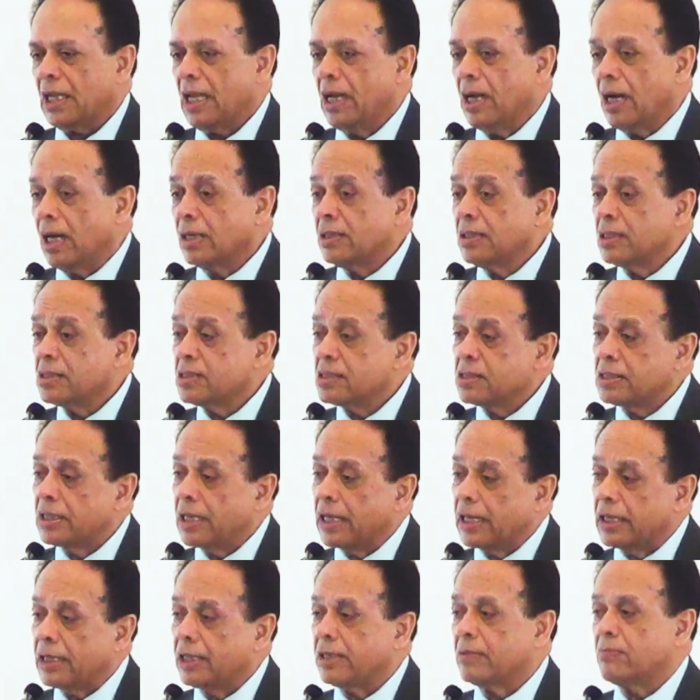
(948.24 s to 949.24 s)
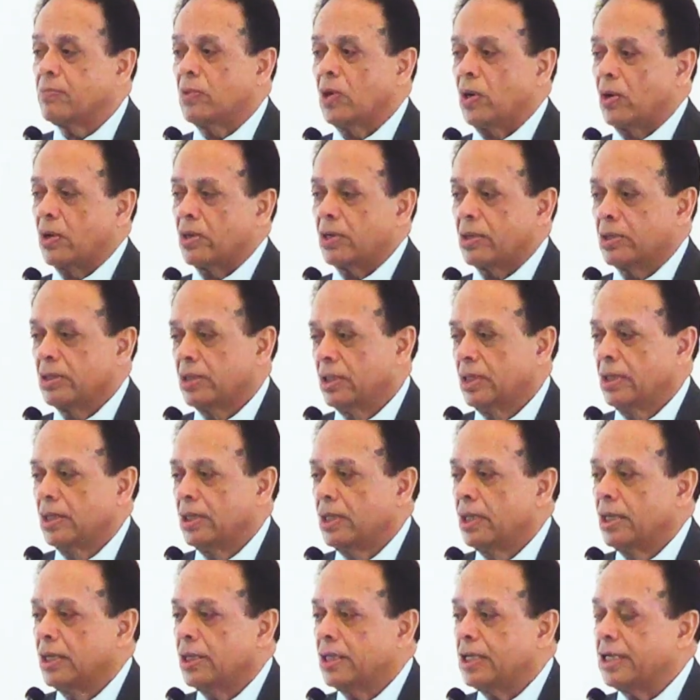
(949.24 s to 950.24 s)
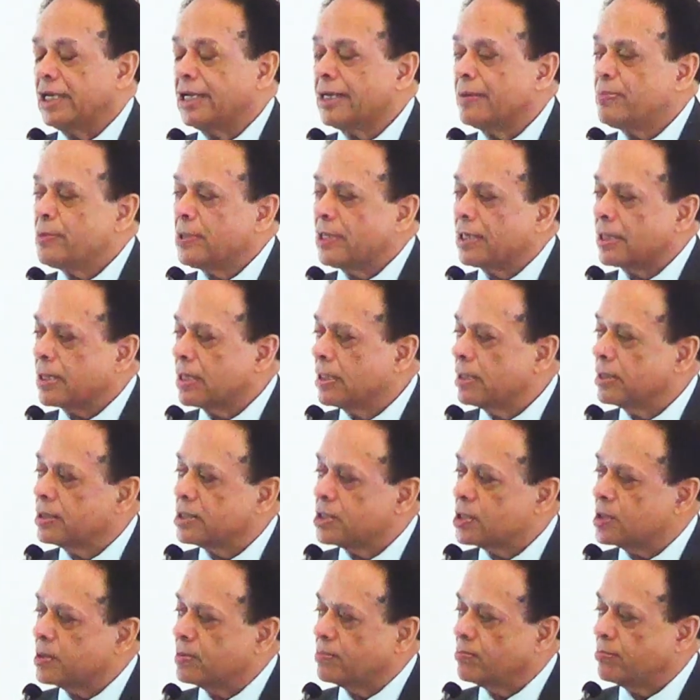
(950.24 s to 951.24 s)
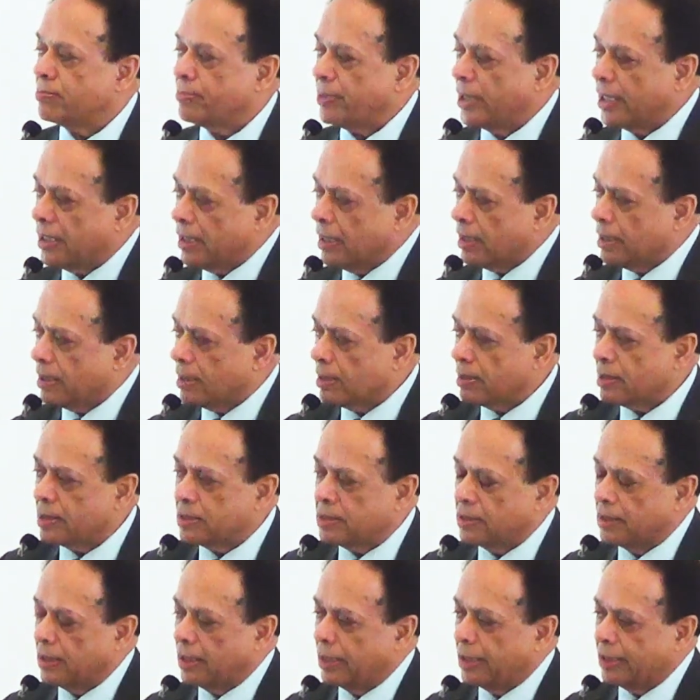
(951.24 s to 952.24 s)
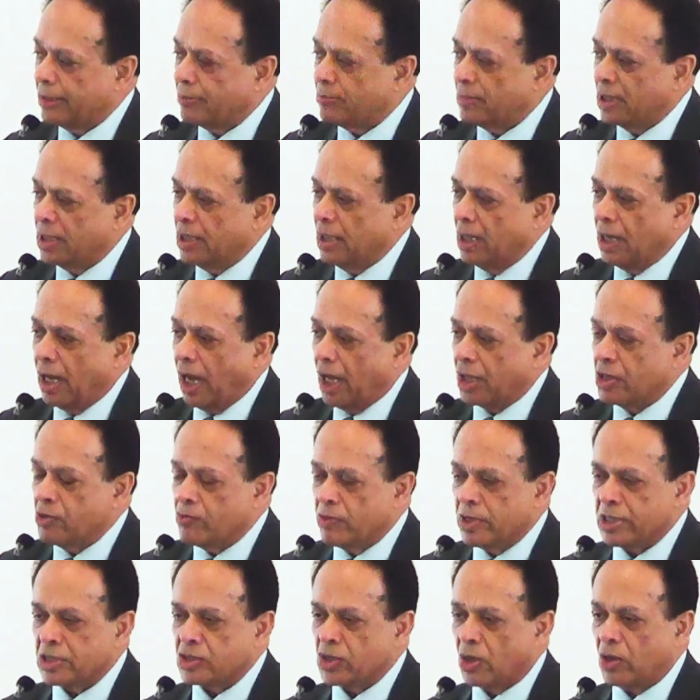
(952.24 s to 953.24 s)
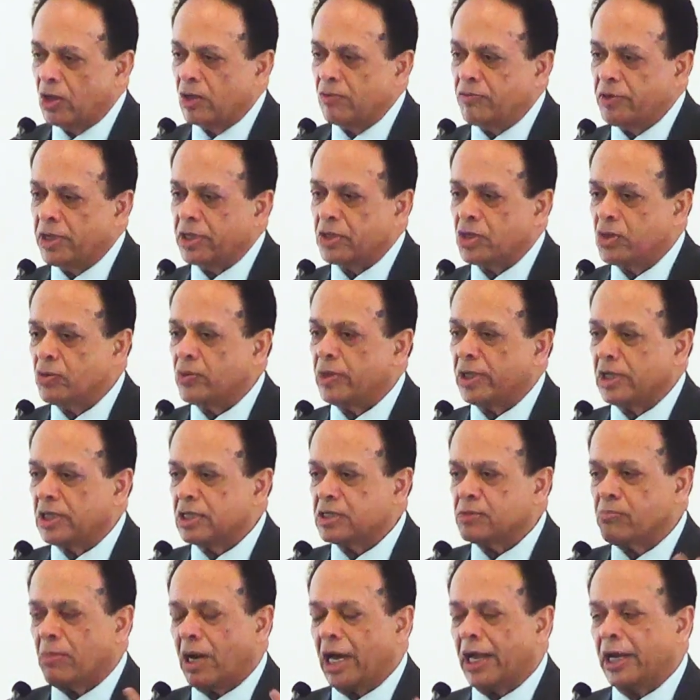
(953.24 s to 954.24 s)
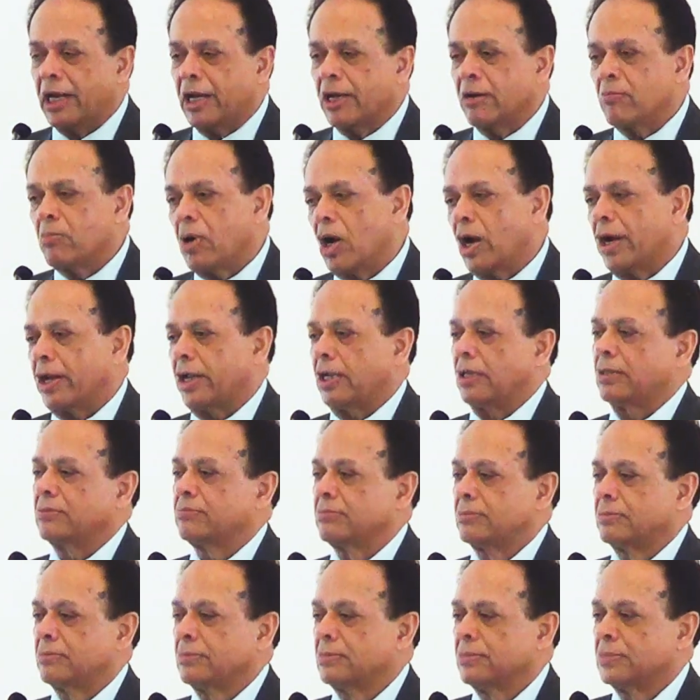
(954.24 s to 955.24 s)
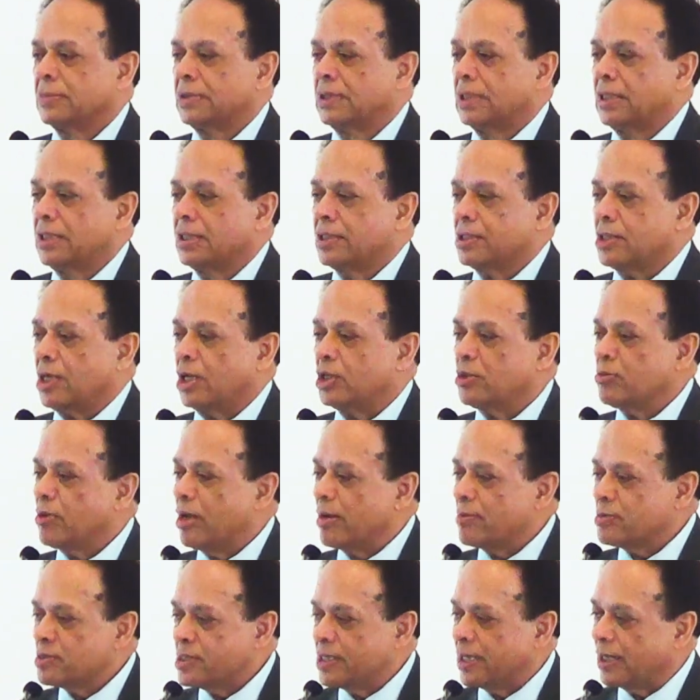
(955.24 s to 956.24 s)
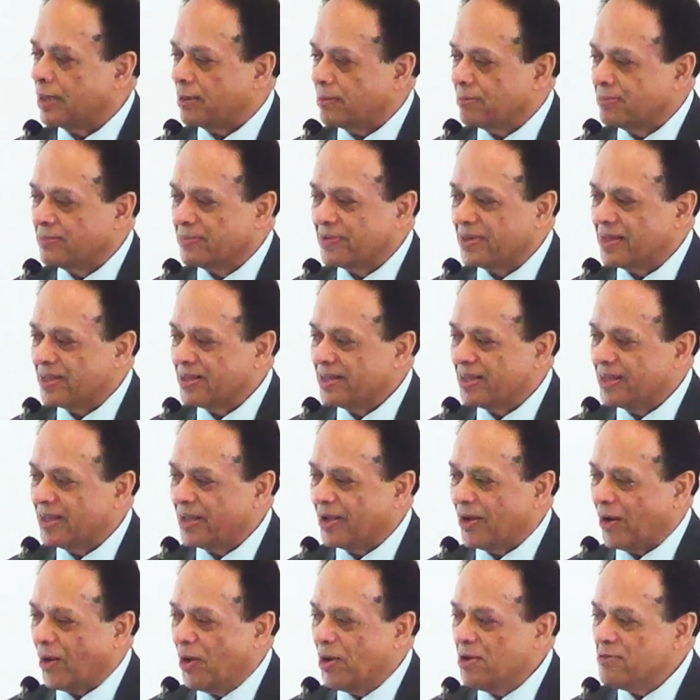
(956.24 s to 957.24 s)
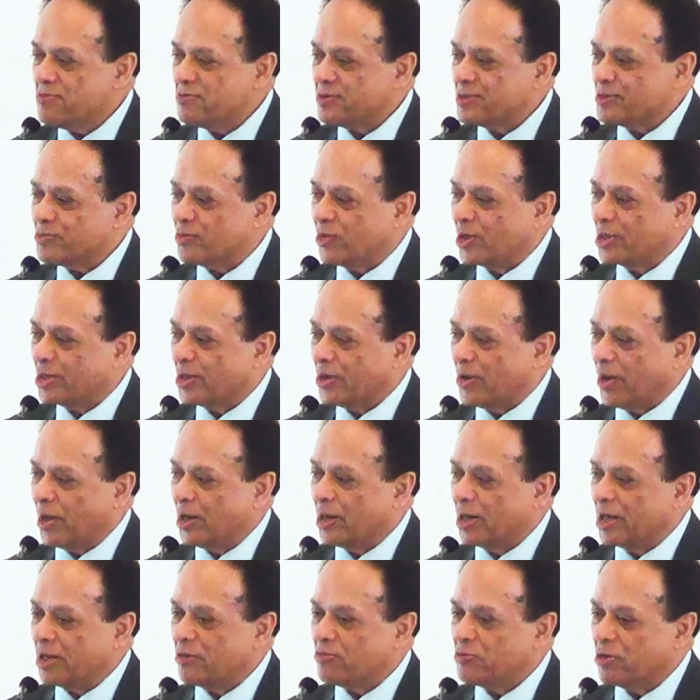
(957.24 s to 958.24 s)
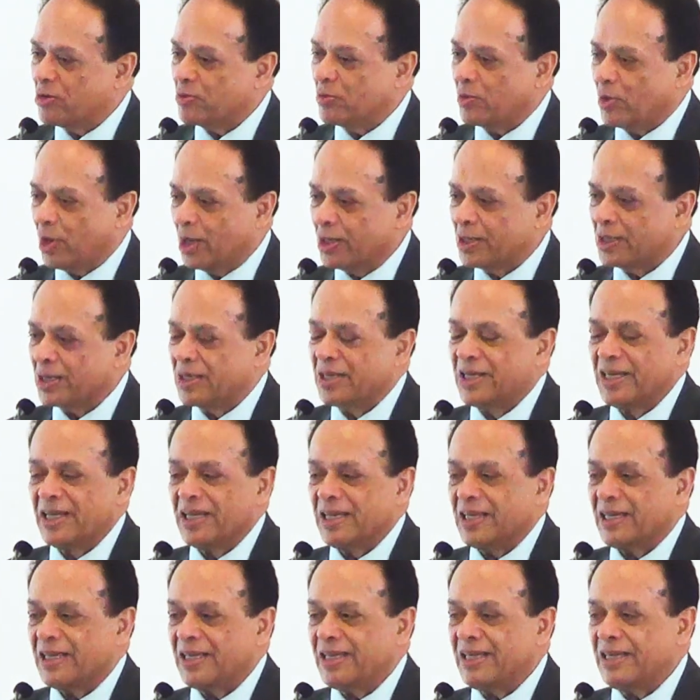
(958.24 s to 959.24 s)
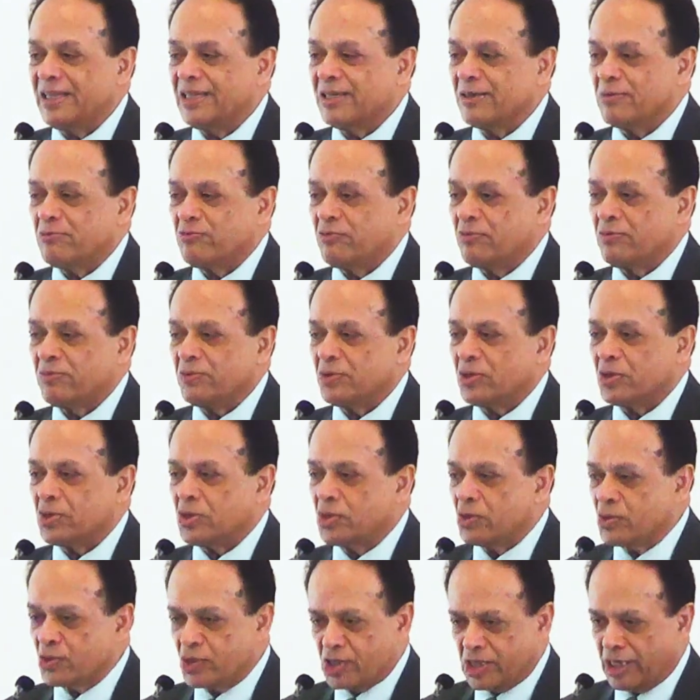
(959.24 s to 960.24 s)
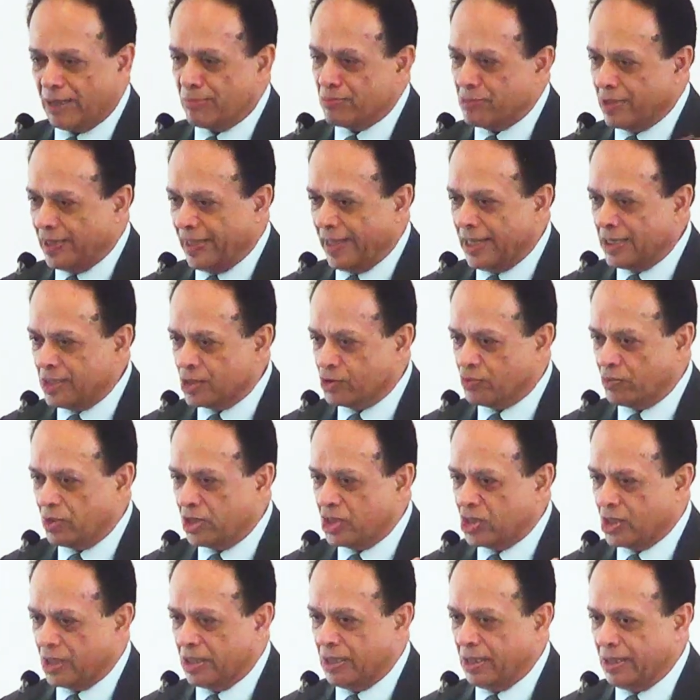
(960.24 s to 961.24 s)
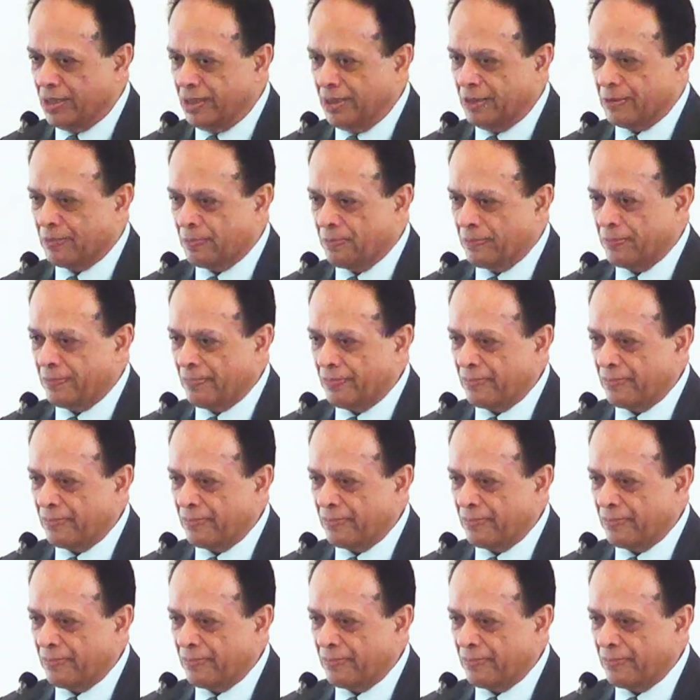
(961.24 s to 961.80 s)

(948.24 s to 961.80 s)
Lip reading: Understand it more. Take up a little, spend a little time. Otherwise, all we are doing is mind and body. Sadhu Ma'am said, all of us want a holiday for what? Either to do some things which are